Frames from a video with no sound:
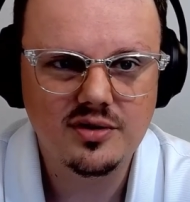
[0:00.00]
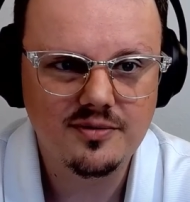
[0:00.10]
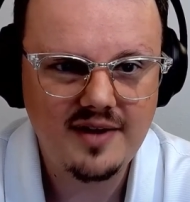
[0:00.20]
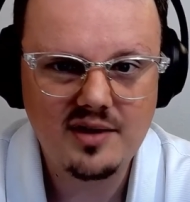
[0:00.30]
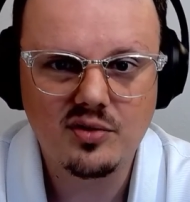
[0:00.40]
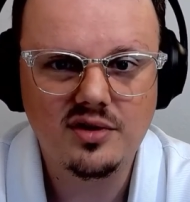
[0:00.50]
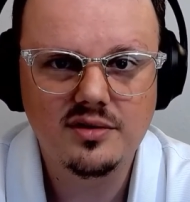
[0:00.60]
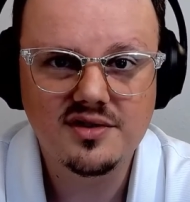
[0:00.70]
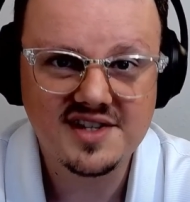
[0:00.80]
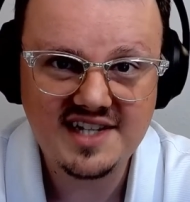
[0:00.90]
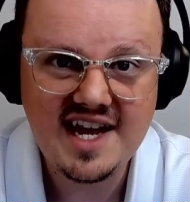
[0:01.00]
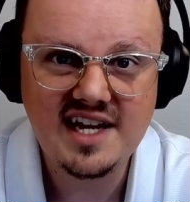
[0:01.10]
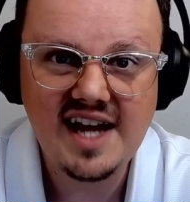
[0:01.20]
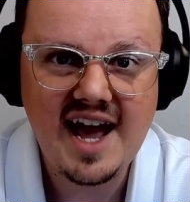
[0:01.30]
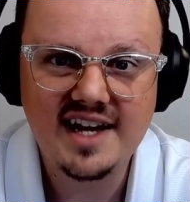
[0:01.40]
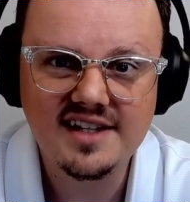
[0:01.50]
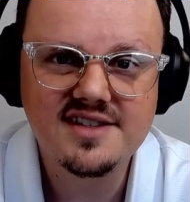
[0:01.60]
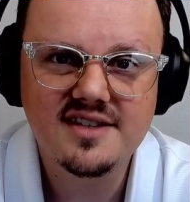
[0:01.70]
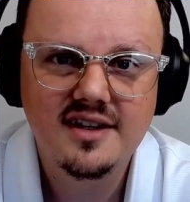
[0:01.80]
federal or state guidance,